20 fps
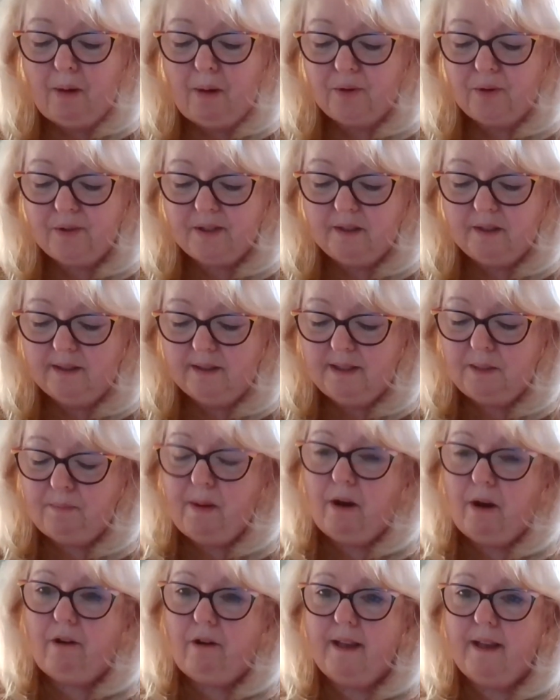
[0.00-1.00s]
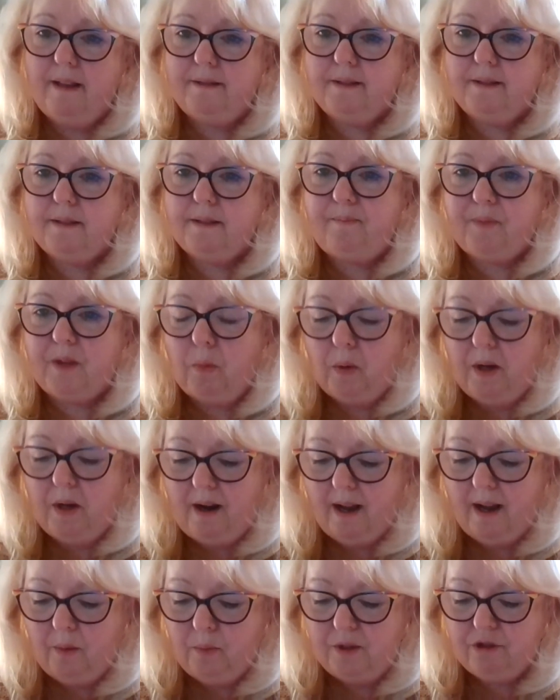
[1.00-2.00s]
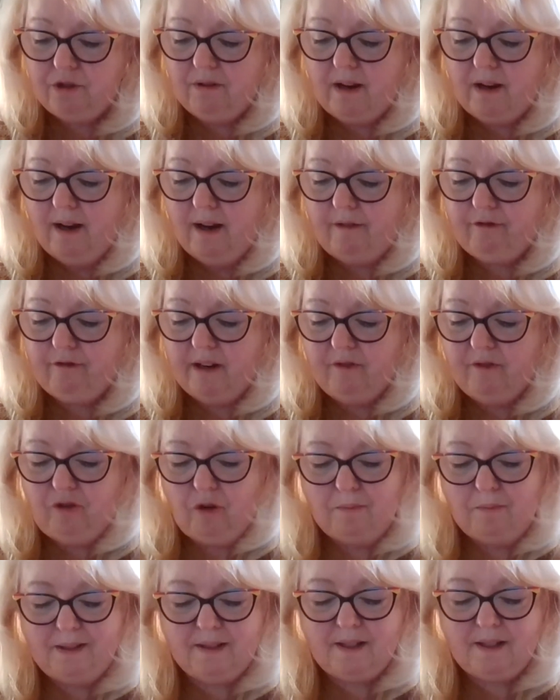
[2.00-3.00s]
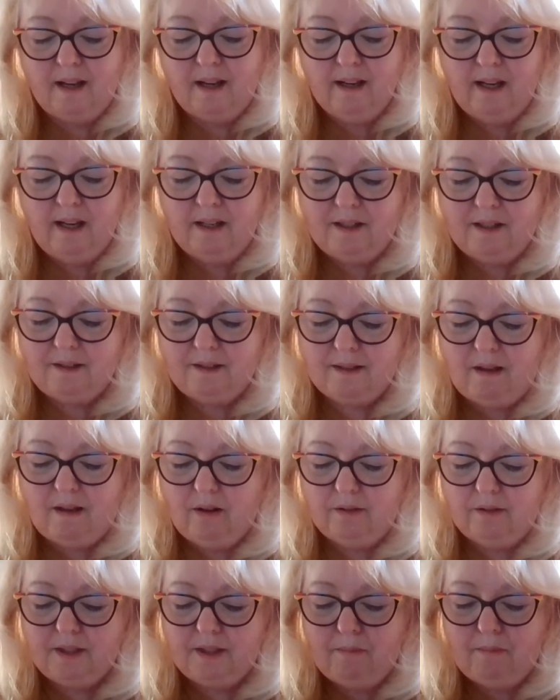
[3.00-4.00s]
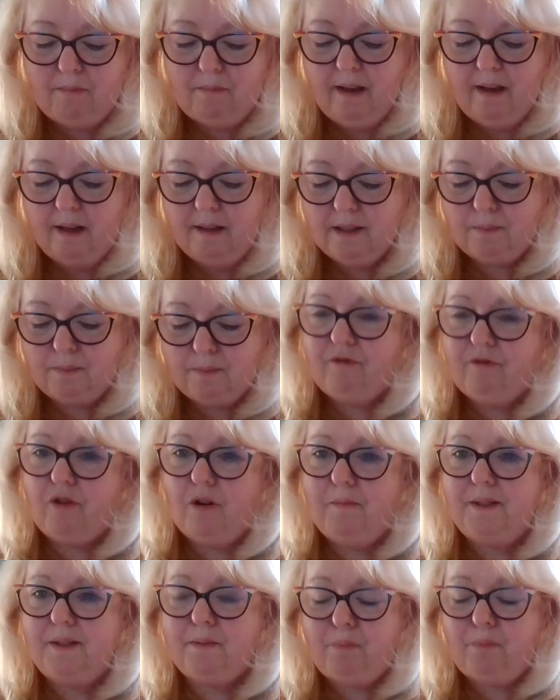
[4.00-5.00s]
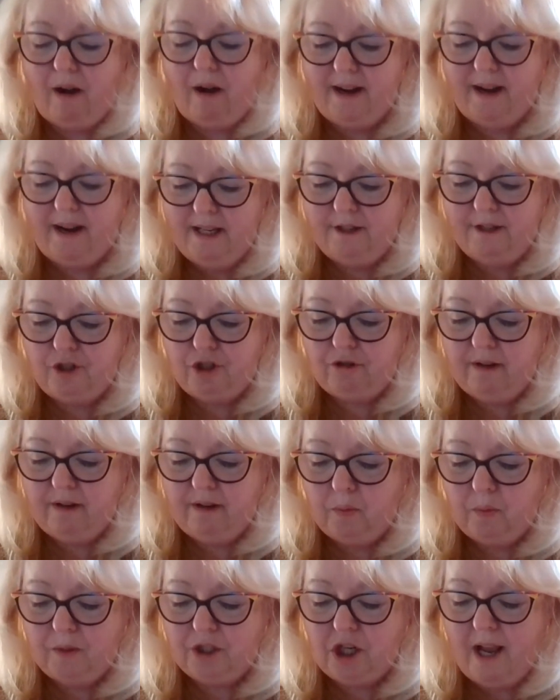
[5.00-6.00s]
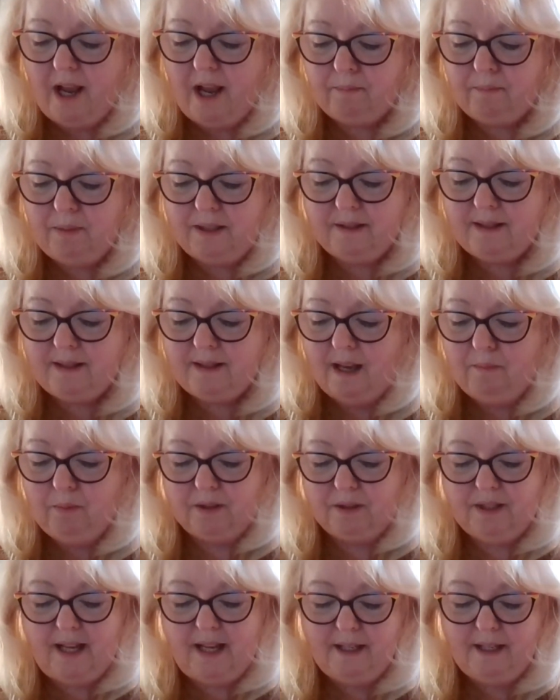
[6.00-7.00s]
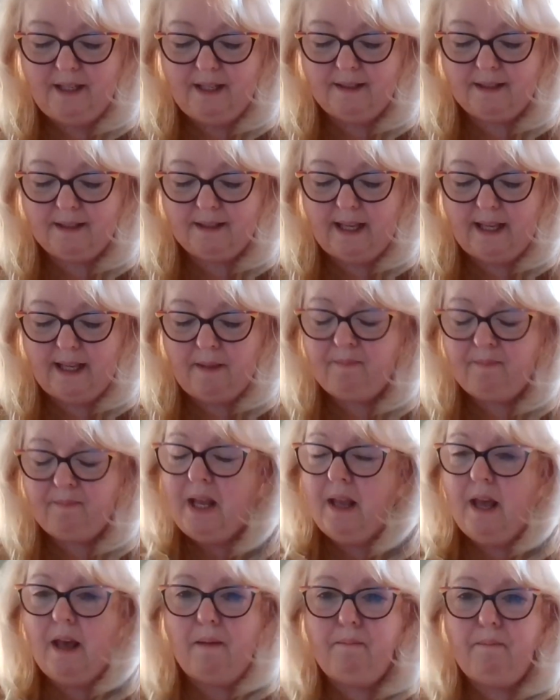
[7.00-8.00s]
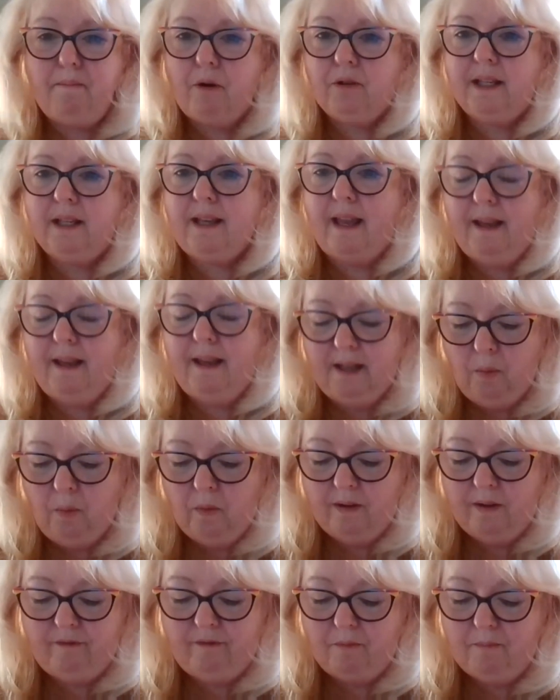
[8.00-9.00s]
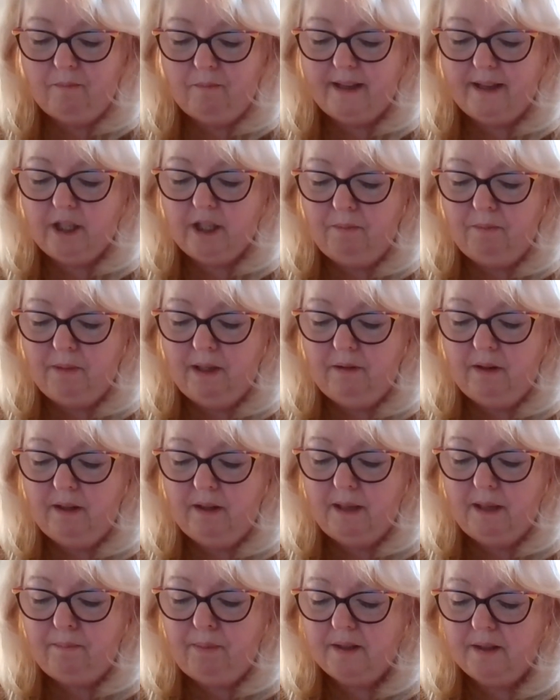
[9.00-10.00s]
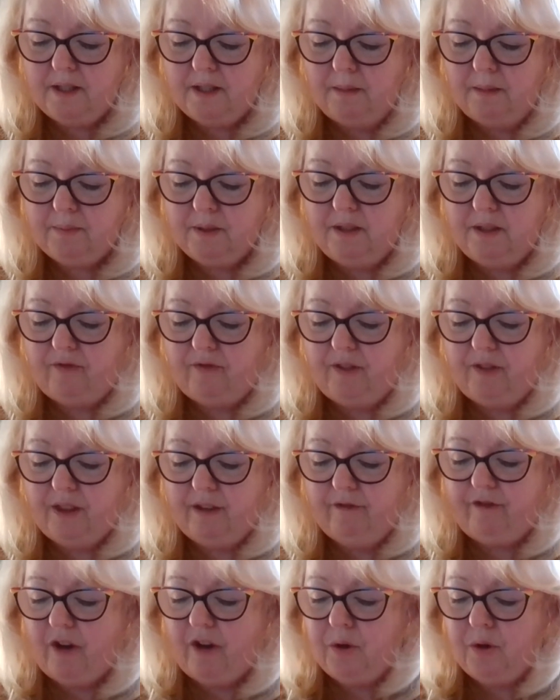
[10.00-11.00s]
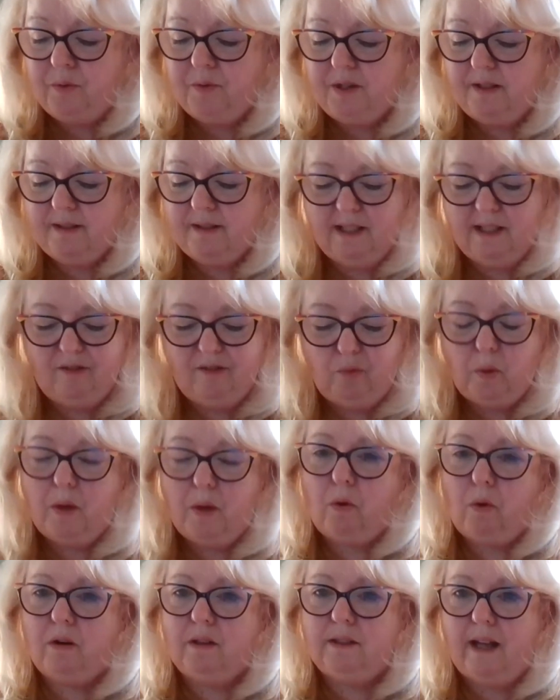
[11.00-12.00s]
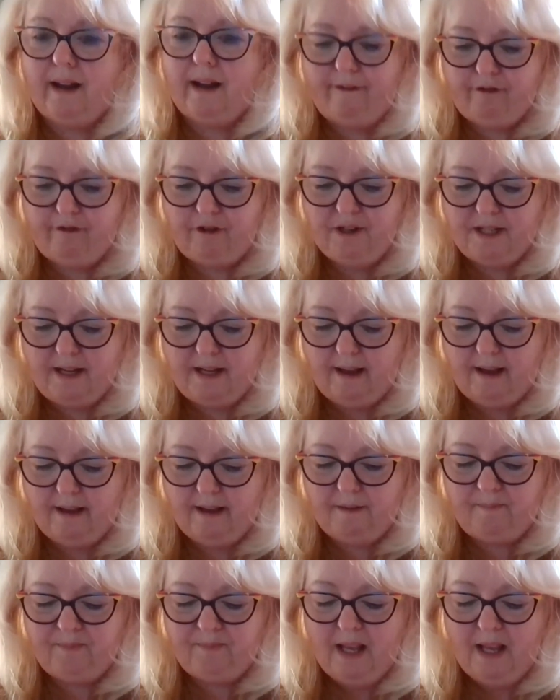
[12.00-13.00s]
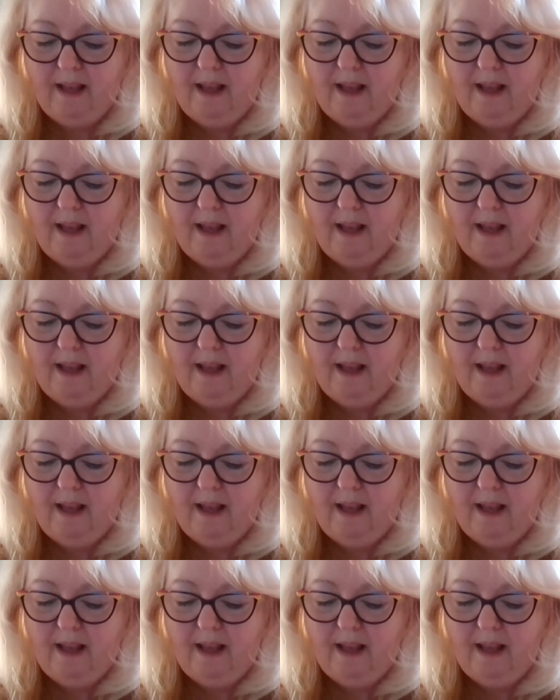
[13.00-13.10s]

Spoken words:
my personal experience. When I was recovering from a stun gun assault and my husband from his brain injury, which happened simultaneously, barely anyone from my community picked up the phone to see if we were alive or dead.